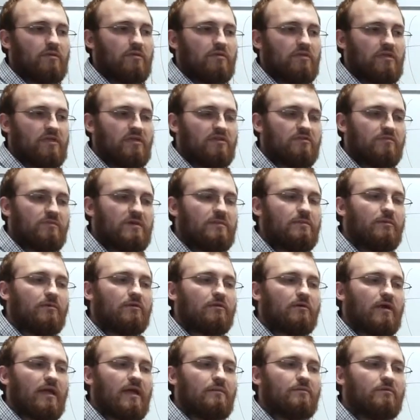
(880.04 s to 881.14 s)
these
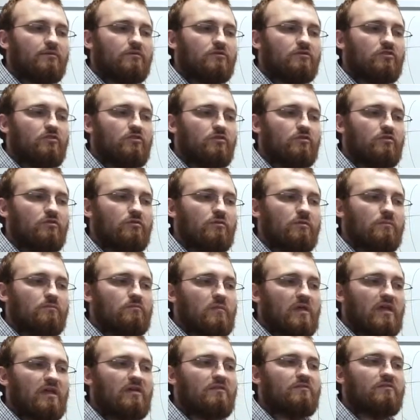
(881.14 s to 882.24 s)
people are able to
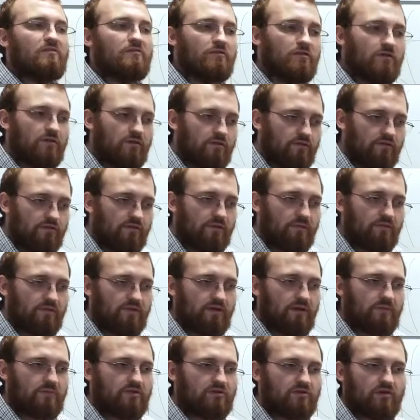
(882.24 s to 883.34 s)
infer from
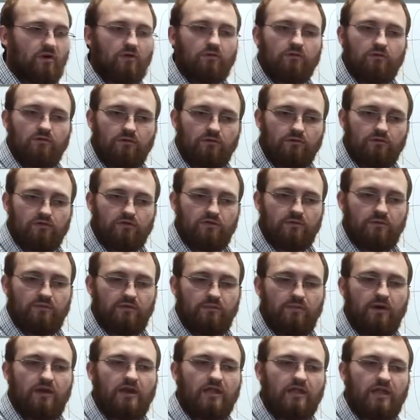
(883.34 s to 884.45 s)
them the total ownership of
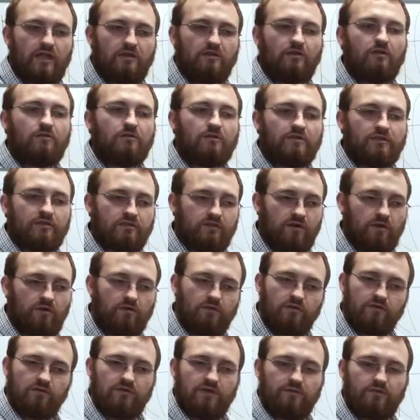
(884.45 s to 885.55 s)
the money and know that the
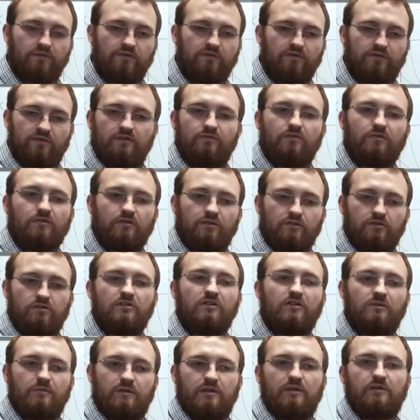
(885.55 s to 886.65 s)
tokens they've received are
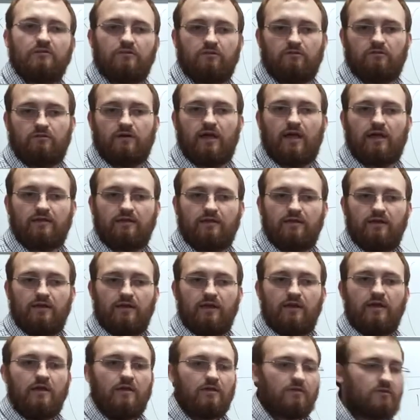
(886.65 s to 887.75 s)
legitimate and correct.
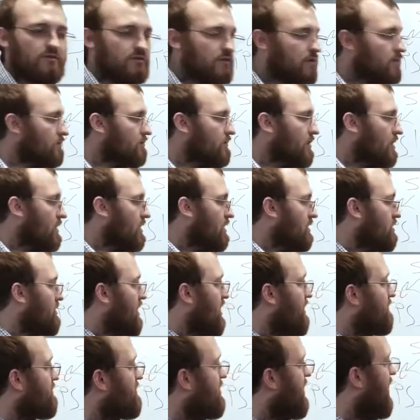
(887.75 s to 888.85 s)
So you
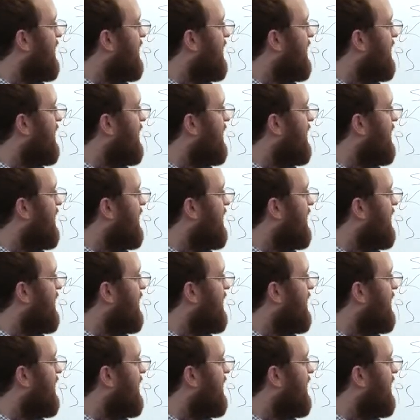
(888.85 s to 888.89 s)
have